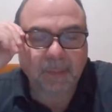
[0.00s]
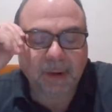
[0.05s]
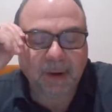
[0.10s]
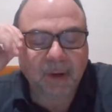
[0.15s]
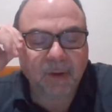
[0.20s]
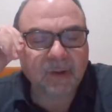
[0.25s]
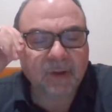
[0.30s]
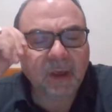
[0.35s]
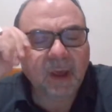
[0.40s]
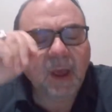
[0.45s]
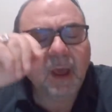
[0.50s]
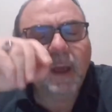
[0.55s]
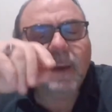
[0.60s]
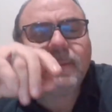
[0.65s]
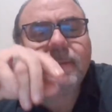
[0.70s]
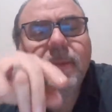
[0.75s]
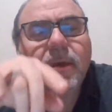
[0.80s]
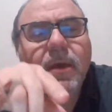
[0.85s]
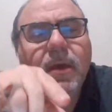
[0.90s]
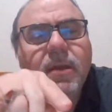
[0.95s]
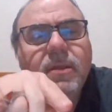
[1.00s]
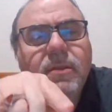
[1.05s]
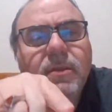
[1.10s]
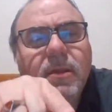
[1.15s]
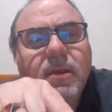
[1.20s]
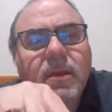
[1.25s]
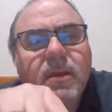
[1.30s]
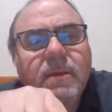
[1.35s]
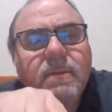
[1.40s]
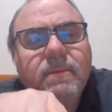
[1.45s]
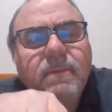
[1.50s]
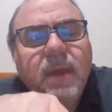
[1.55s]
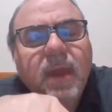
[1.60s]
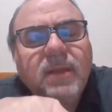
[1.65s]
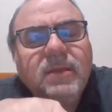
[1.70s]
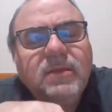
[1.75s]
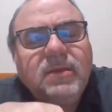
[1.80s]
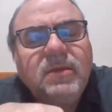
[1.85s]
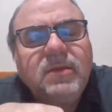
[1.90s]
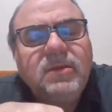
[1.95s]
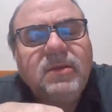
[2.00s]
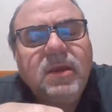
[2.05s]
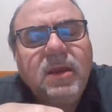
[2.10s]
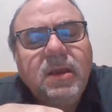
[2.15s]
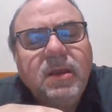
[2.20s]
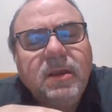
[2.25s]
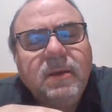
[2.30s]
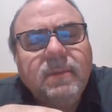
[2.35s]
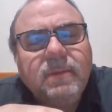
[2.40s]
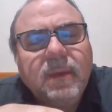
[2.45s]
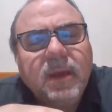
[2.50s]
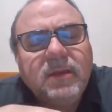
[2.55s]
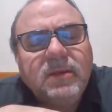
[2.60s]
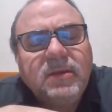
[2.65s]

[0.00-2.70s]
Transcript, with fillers: He goes, "No, no, Mancini.